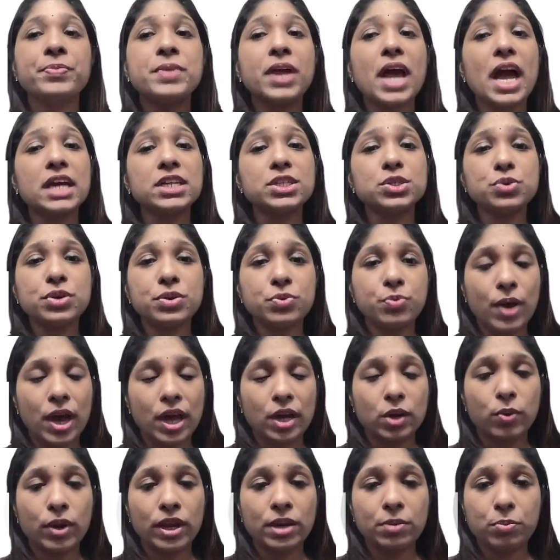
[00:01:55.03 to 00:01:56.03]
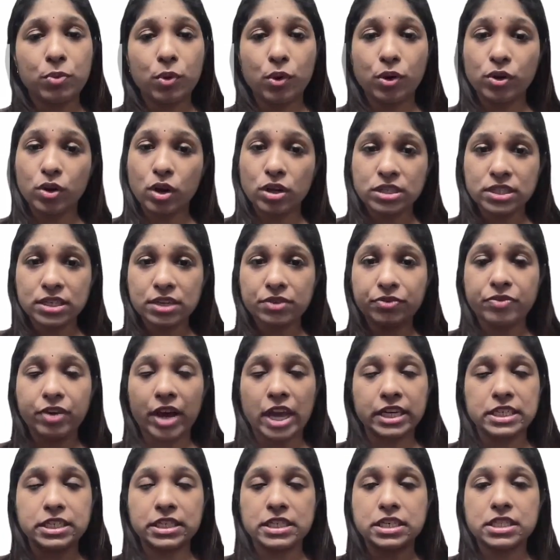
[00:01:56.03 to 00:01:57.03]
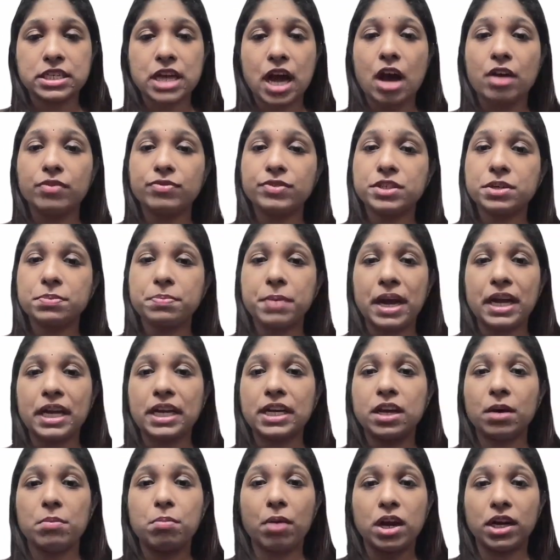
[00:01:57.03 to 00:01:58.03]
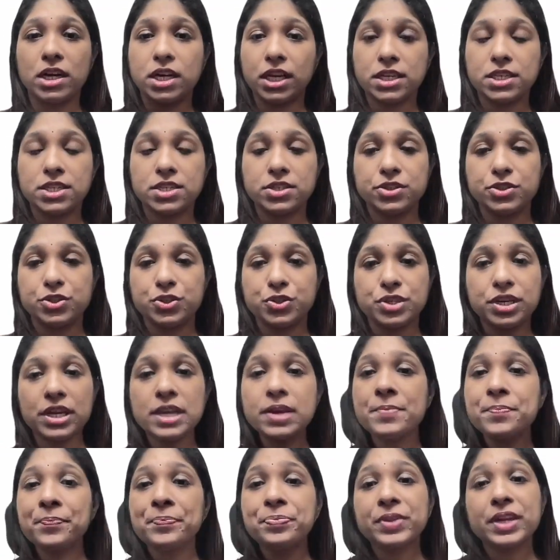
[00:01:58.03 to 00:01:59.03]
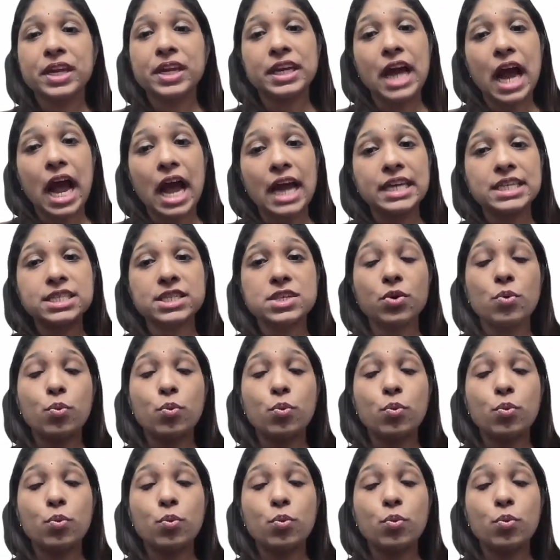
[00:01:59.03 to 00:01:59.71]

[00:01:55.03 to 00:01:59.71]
and to evaluate prognostic factors after macular buckling surgery in eyes